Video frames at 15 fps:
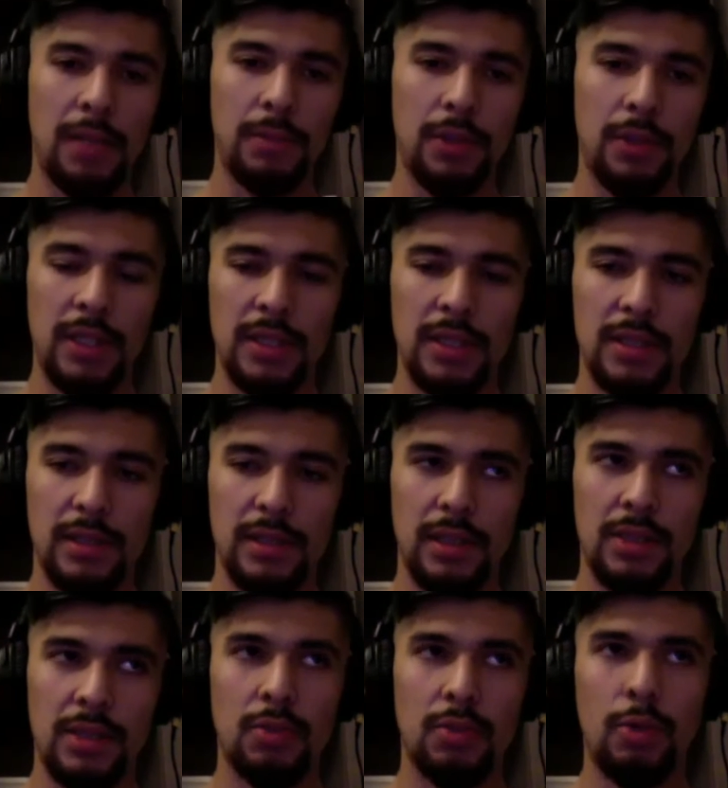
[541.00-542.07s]
is
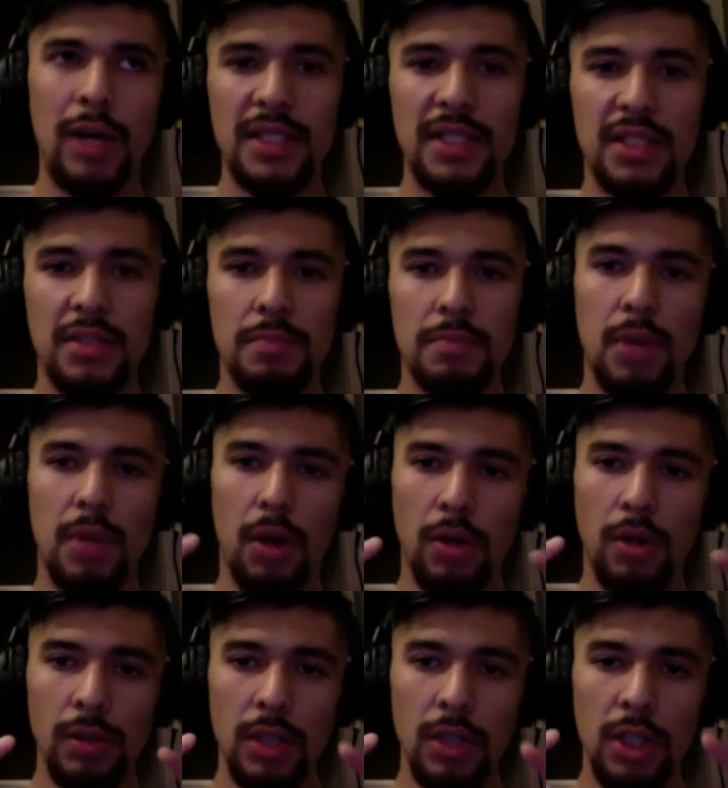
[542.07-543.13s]
it's quite
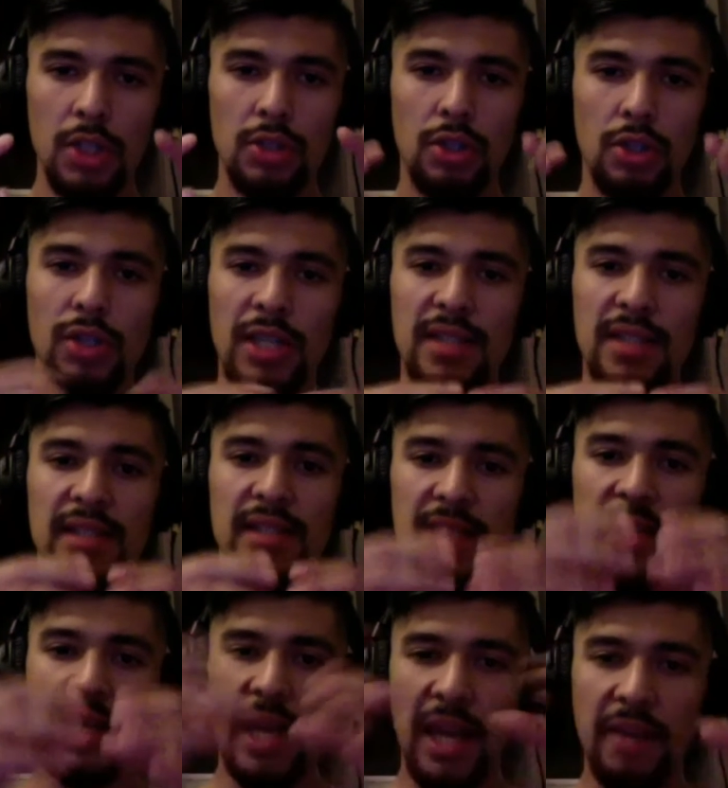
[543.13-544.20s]
small, so you can
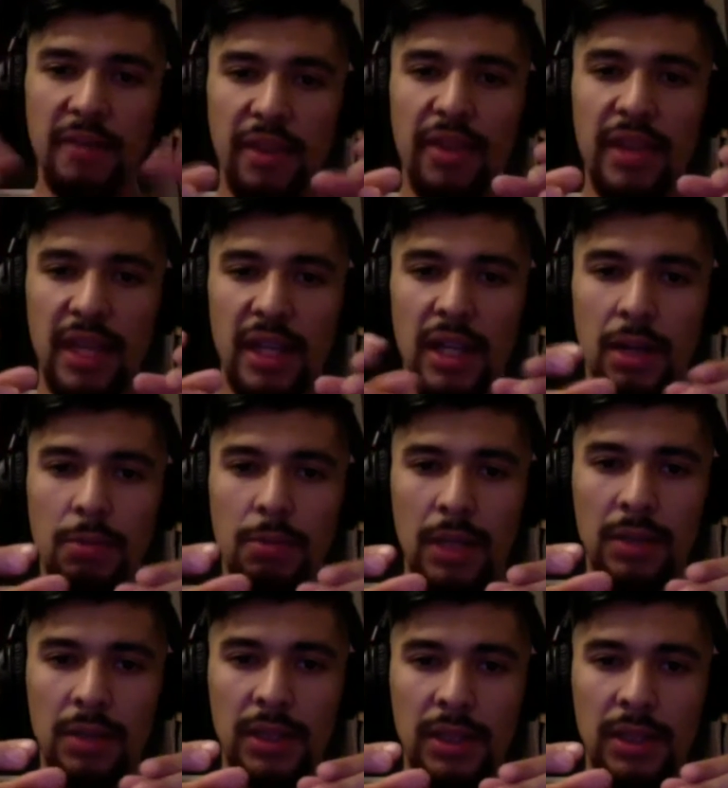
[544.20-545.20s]
see everything around it.